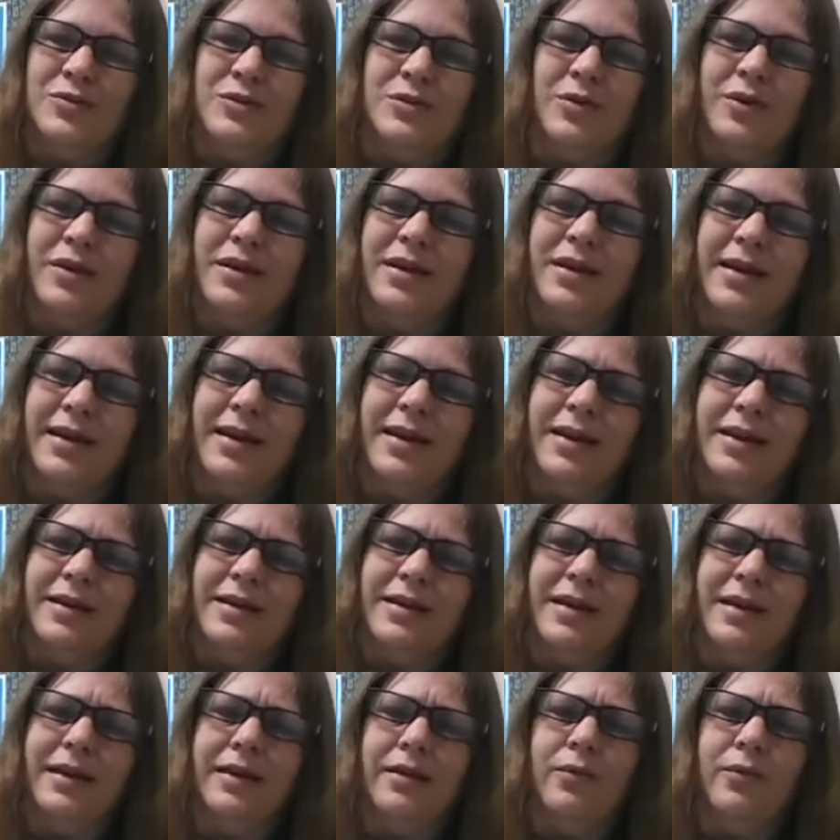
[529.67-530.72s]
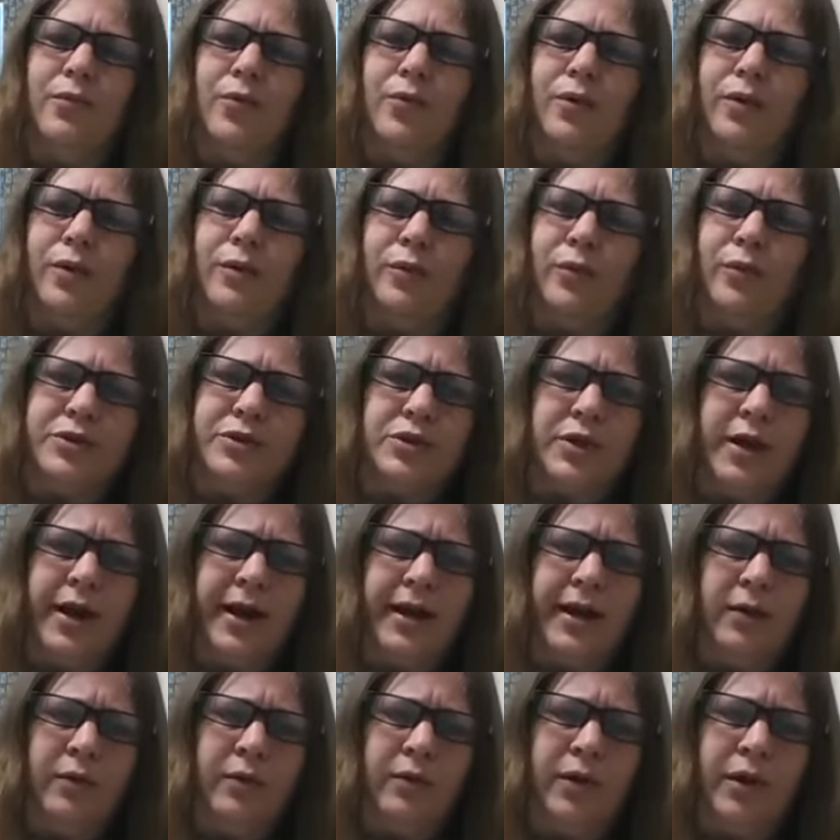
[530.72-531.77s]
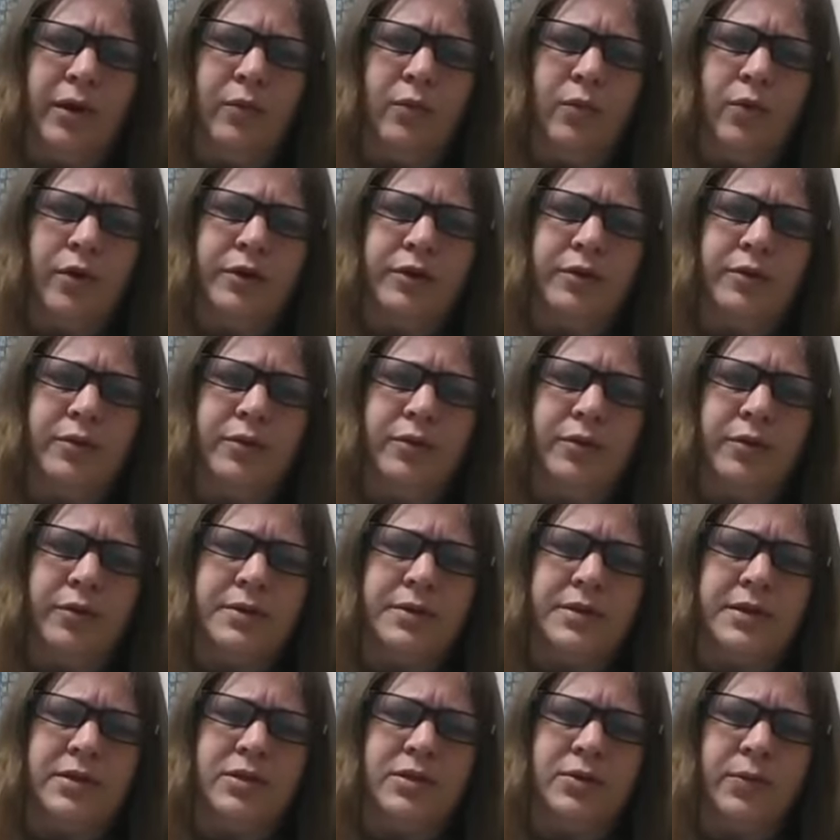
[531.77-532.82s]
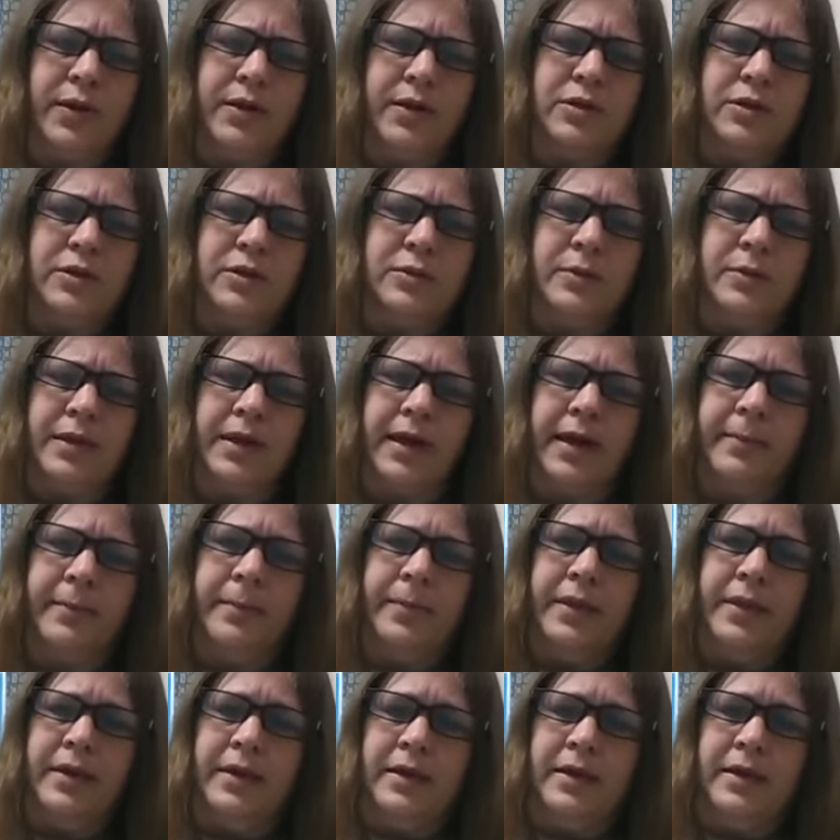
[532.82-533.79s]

So we'll try and work through those situations we can.